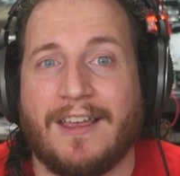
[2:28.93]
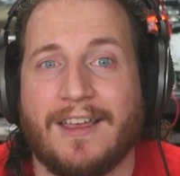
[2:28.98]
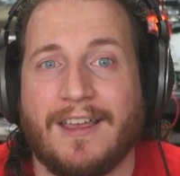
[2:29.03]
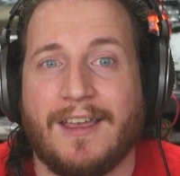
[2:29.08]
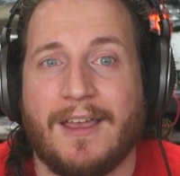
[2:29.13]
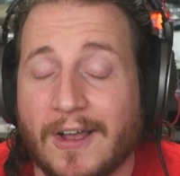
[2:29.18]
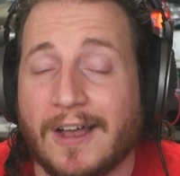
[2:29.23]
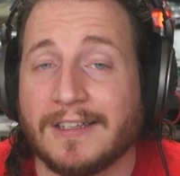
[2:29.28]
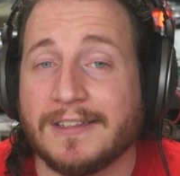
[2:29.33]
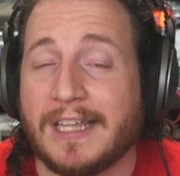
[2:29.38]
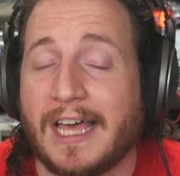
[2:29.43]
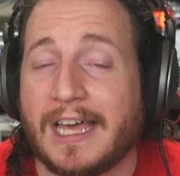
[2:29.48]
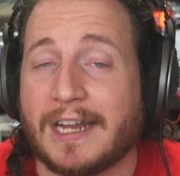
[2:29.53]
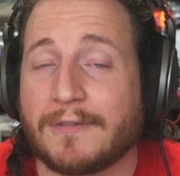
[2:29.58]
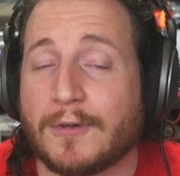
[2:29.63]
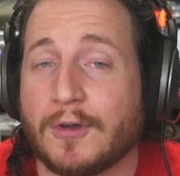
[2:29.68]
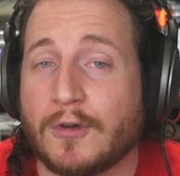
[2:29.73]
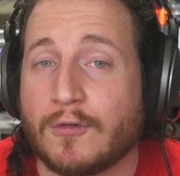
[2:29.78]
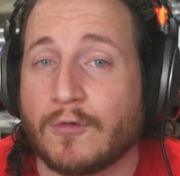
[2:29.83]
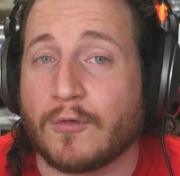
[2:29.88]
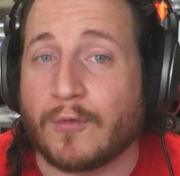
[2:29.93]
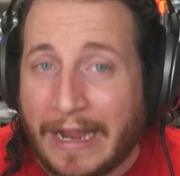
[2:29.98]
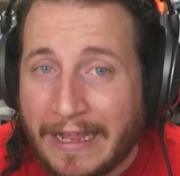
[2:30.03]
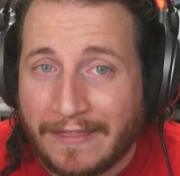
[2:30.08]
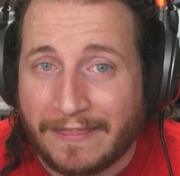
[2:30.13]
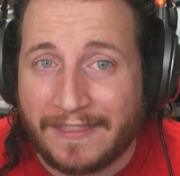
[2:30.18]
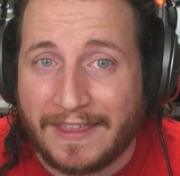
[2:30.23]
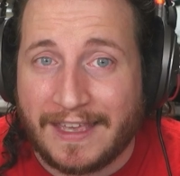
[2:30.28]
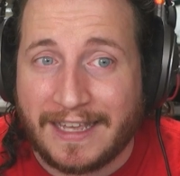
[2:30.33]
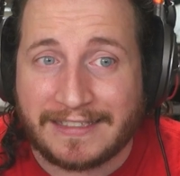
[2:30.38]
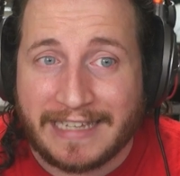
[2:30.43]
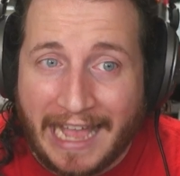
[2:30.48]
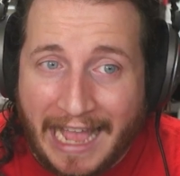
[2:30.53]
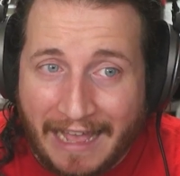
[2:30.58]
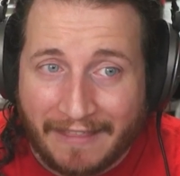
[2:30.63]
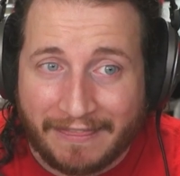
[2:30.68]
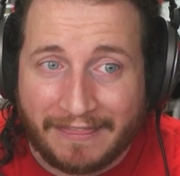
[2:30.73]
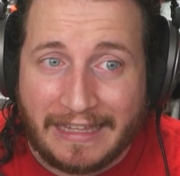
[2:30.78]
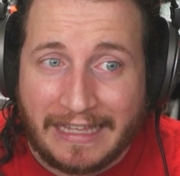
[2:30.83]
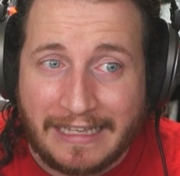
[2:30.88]
We saw a lot of great things
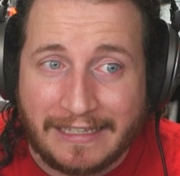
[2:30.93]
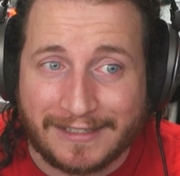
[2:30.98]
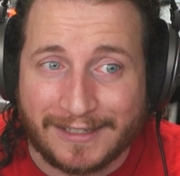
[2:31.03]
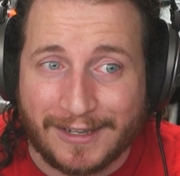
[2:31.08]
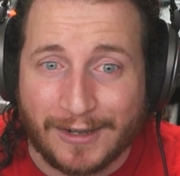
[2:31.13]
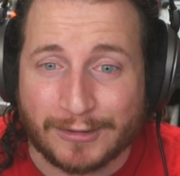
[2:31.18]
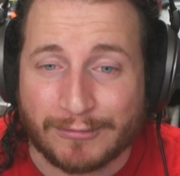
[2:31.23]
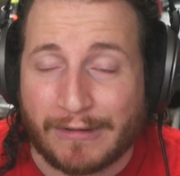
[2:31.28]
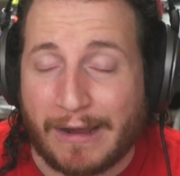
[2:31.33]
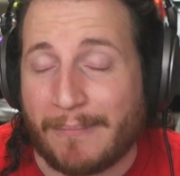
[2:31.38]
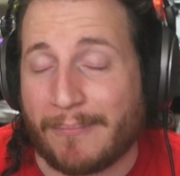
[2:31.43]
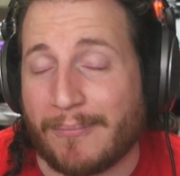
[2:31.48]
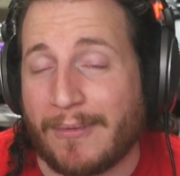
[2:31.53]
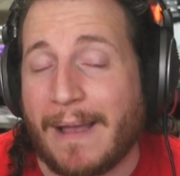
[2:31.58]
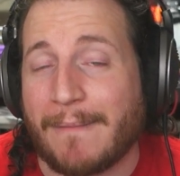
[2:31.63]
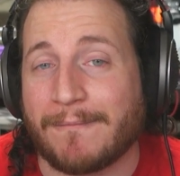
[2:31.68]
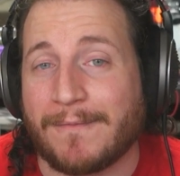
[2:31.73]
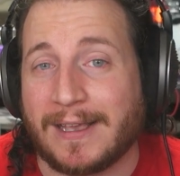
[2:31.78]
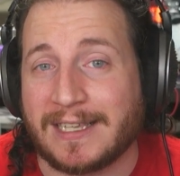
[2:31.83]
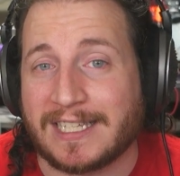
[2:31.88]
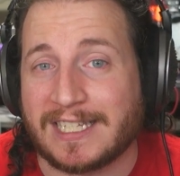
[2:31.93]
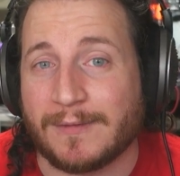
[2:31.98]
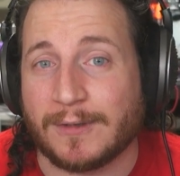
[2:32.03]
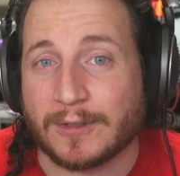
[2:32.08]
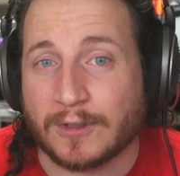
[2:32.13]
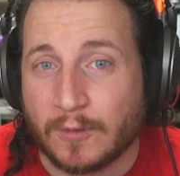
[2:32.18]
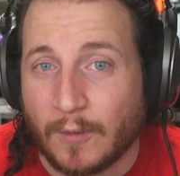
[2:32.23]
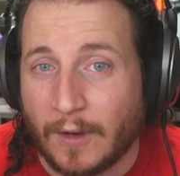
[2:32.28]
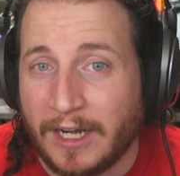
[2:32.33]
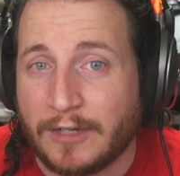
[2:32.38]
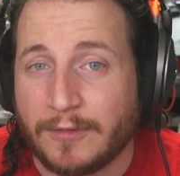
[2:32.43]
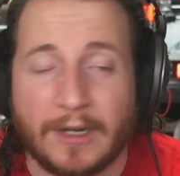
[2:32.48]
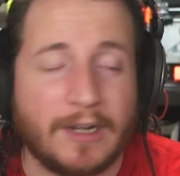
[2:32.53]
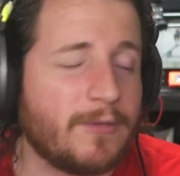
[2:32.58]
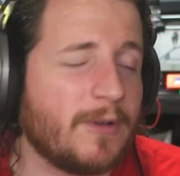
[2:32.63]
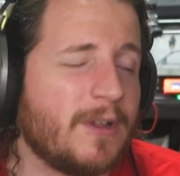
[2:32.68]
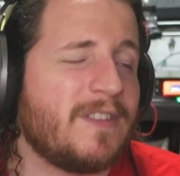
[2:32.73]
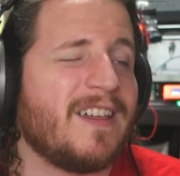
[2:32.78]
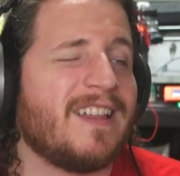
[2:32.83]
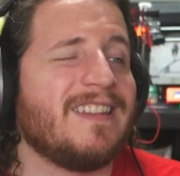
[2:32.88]
at the East Coast RepRap Festival
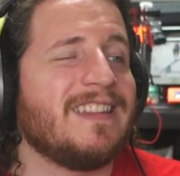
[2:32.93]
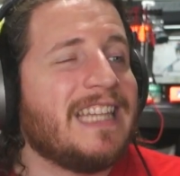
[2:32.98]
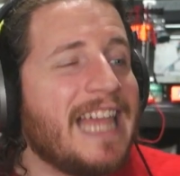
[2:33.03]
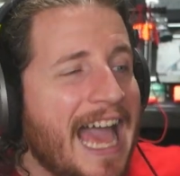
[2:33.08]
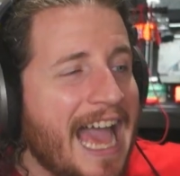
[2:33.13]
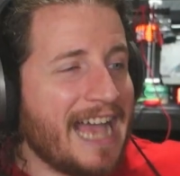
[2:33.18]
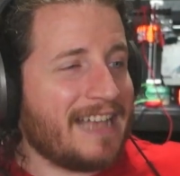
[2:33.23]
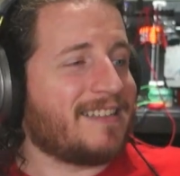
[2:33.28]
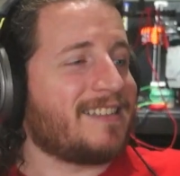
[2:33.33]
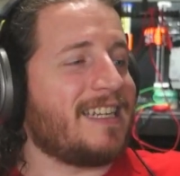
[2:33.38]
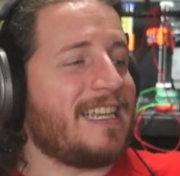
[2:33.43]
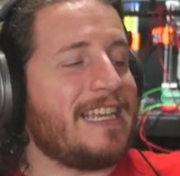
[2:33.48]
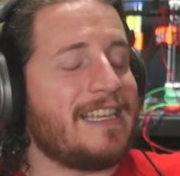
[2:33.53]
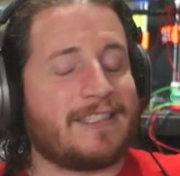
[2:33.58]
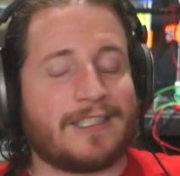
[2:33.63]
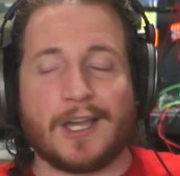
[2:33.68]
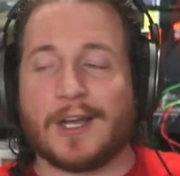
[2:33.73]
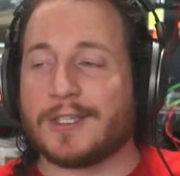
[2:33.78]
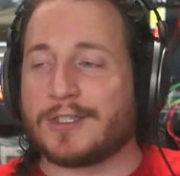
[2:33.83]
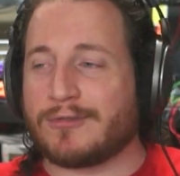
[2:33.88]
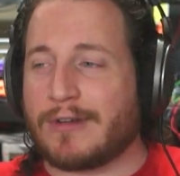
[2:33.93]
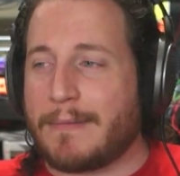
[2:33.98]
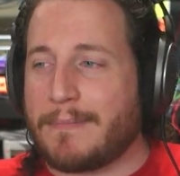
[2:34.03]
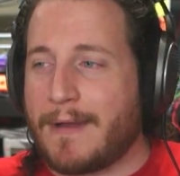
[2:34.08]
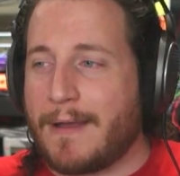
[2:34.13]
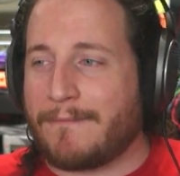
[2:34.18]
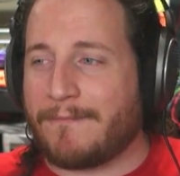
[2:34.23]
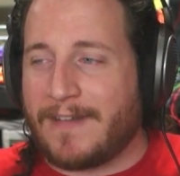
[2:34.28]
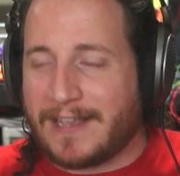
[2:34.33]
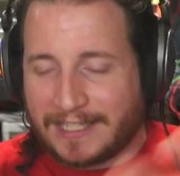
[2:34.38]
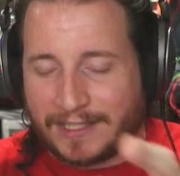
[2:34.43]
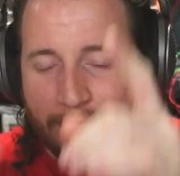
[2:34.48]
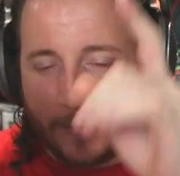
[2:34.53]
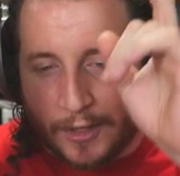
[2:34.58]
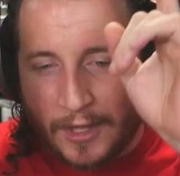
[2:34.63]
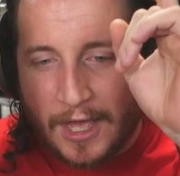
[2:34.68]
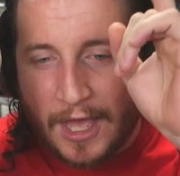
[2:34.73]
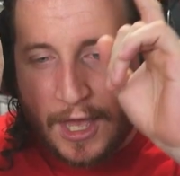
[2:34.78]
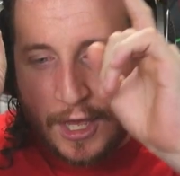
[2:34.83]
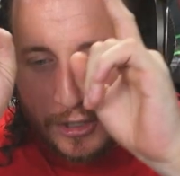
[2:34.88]
2023, the last East Coast RepRap
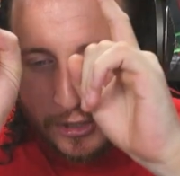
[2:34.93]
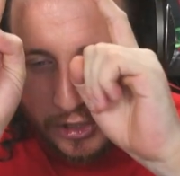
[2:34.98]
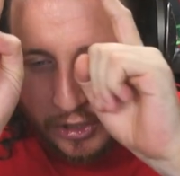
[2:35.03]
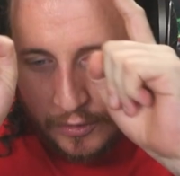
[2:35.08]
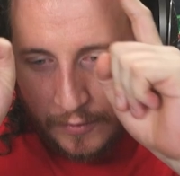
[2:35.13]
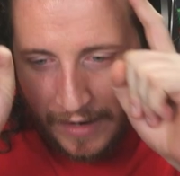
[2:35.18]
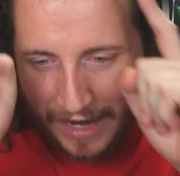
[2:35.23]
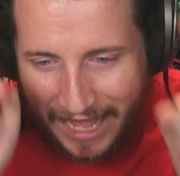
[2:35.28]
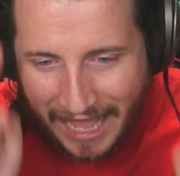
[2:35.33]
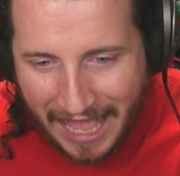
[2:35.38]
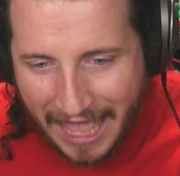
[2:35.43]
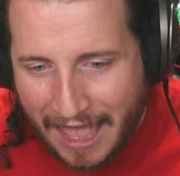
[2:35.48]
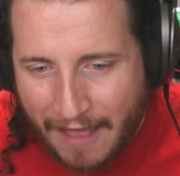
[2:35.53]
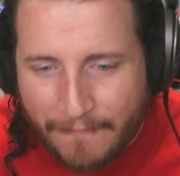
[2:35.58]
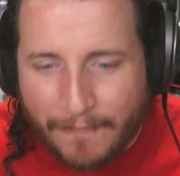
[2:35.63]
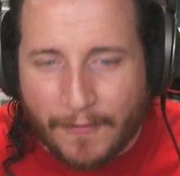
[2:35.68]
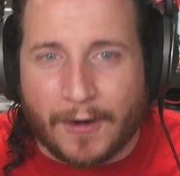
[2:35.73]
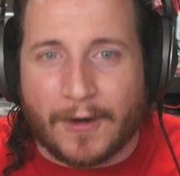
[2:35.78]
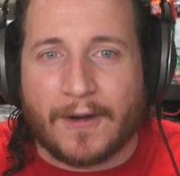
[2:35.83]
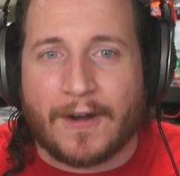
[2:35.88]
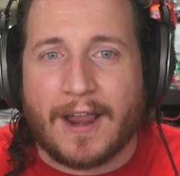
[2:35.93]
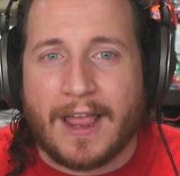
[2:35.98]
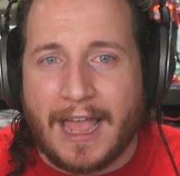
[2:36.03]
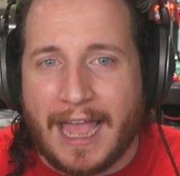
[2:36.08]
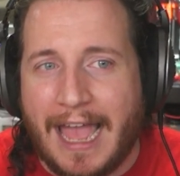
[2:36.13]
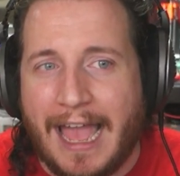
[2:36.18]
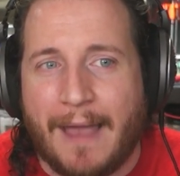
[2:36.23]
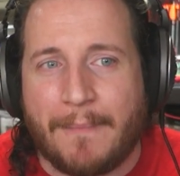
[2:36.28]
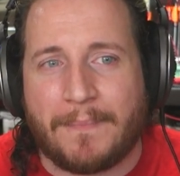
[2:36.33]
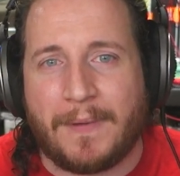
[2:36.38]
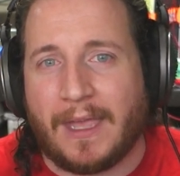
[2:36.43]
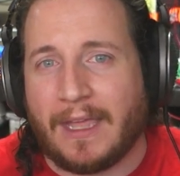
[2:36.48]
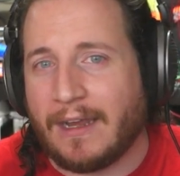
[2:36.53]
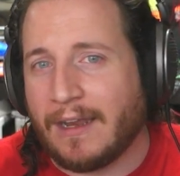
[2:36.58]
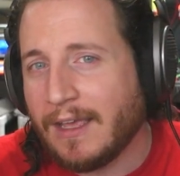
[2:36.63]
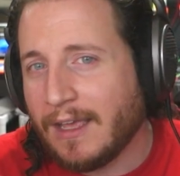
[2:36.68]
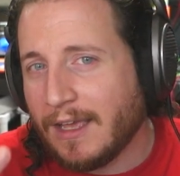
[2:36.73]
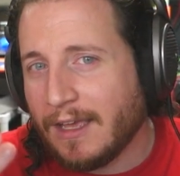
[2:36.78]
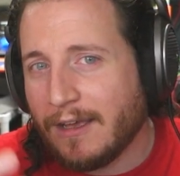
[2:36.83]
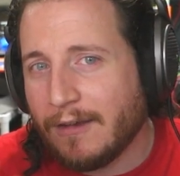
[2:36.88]
Festival to ever happen.
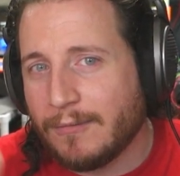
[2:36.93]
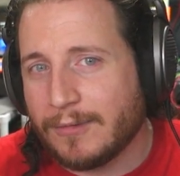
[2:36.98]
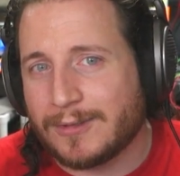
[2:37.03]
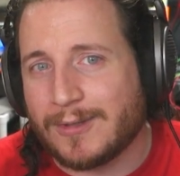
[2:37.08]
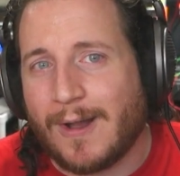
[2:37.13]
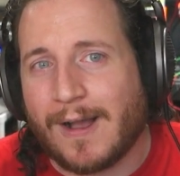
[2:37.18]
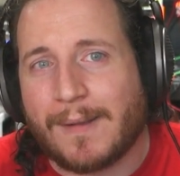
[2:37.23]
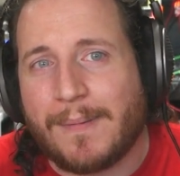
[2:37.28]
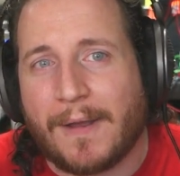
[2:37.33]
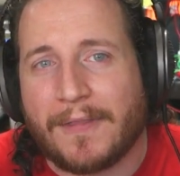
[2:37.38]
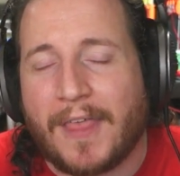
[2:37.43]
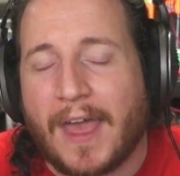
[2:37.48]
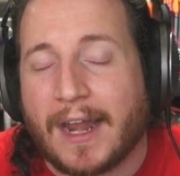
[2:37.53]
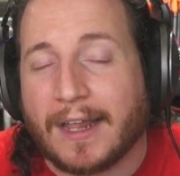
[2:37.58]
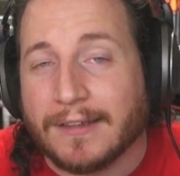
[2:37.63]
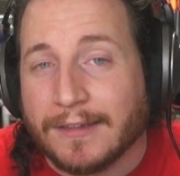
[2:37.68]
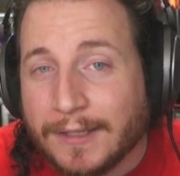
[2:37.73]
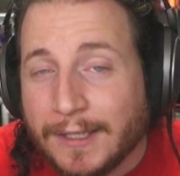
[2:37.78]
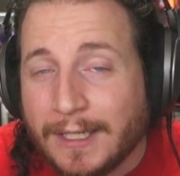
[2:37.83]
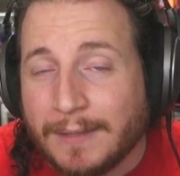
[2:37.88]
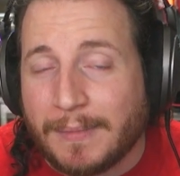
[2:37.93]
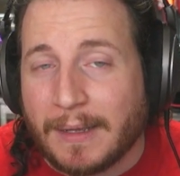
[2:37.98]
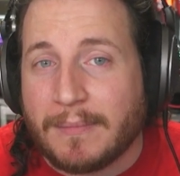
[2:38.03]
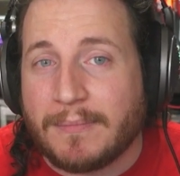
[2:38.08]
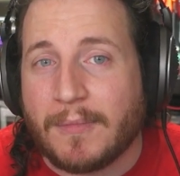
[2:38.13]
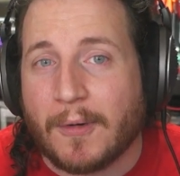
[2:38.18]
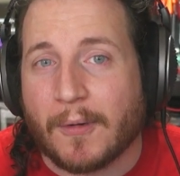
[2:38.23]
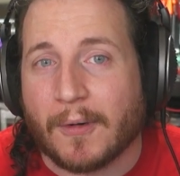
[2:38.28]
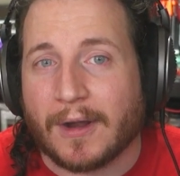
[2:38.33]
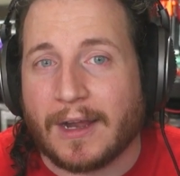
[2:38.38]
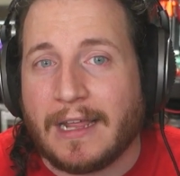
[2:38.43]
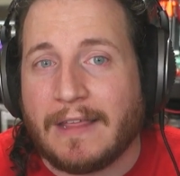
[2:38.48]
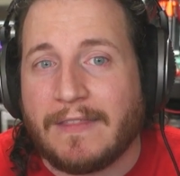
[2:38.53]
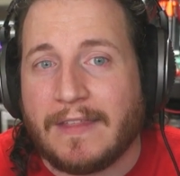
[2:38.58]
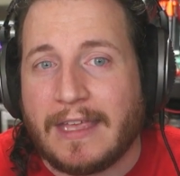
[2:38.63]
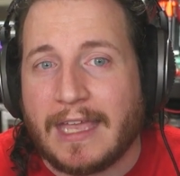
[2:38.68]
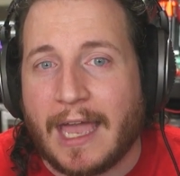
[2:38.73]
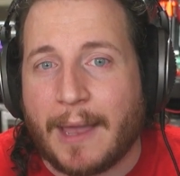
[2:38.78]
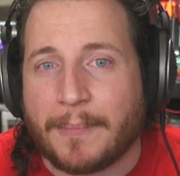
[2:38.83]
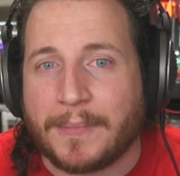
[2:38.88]
We'll talk about that a little bit more in
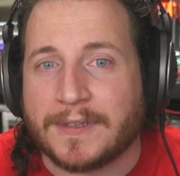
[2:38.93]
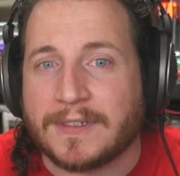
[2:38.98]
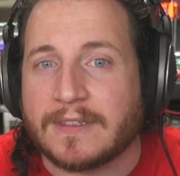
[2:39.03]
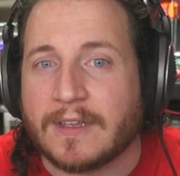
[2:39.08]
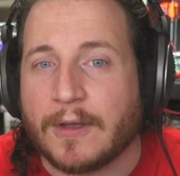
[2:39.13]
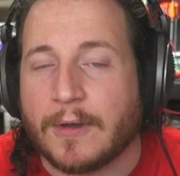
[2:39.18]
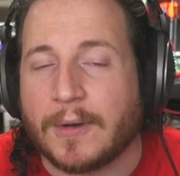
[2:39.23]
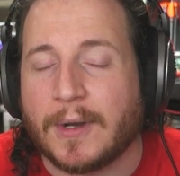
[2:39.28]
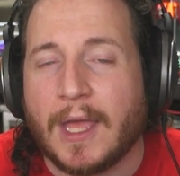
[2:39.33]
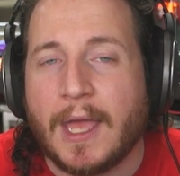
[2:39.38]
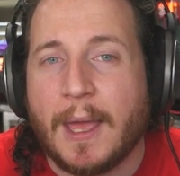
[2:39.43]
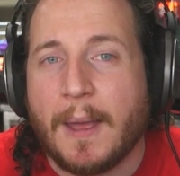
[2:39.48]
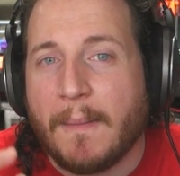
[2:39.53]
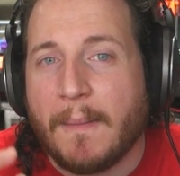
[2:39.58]
the episode.